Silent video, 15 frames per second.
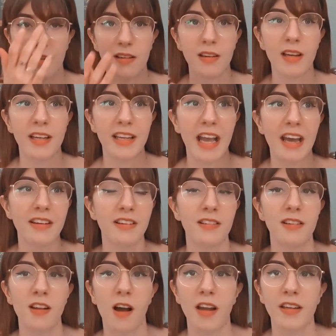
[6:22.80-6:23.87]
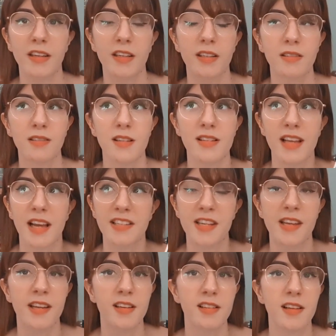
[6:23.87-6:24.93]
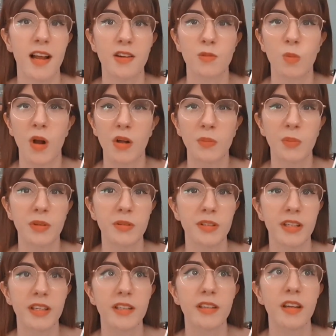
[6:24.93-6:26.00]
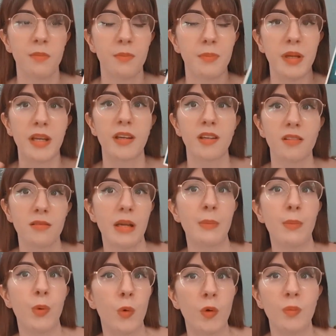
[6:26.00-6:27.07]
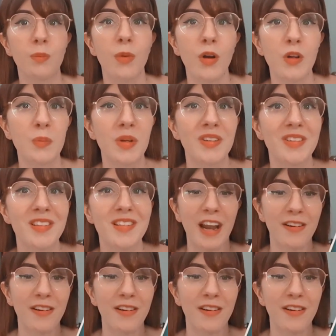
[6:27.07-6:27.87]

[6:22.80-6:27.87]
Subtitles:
again, like setting slash world building, big important moments.